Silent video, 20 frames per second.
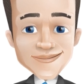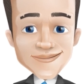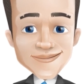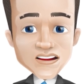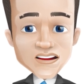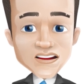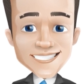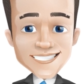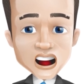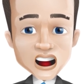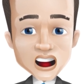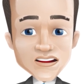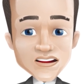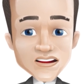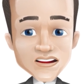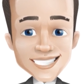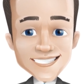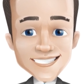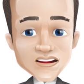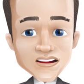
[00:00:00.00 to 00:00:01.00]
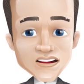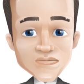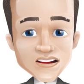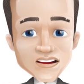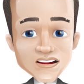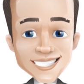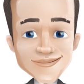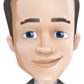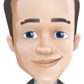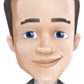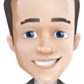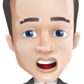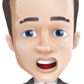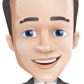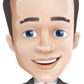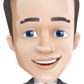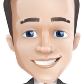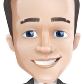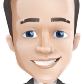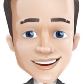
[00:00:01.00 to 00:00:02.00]
It's not uncommon for a
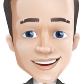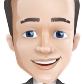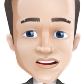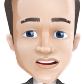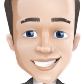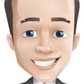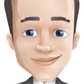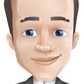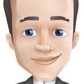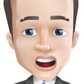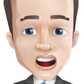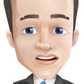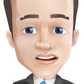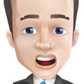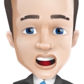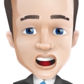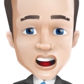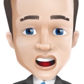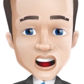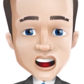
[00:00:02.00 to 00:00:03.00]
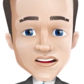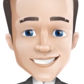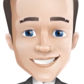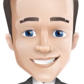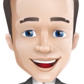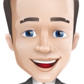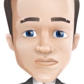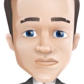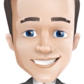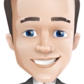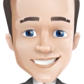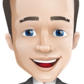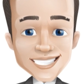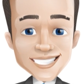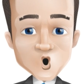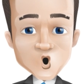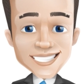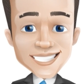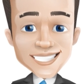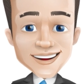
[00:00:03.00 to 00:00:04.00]
trader with a longer time frame to
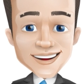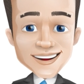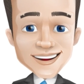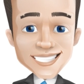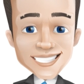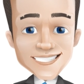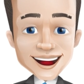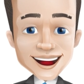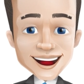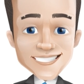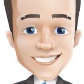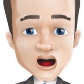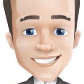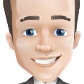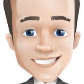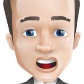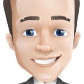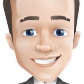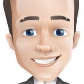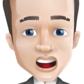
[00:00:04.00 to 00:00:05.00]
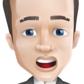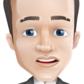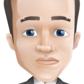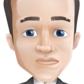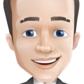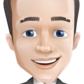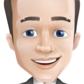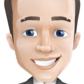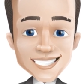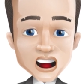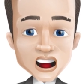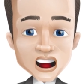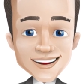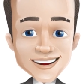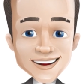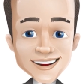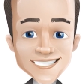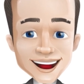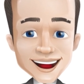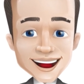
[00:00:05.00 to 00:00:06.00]
achieve positive results by winning only
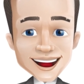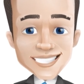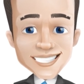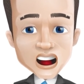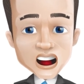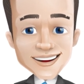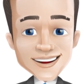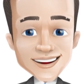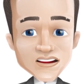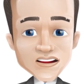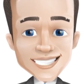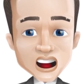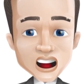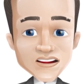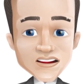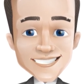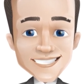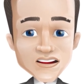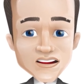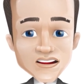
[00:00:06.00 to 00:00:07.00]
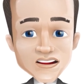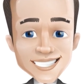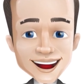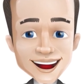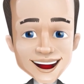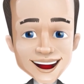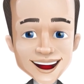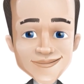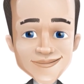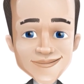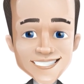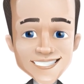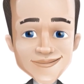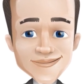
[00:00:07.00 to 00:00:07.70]
half or even less of the trades.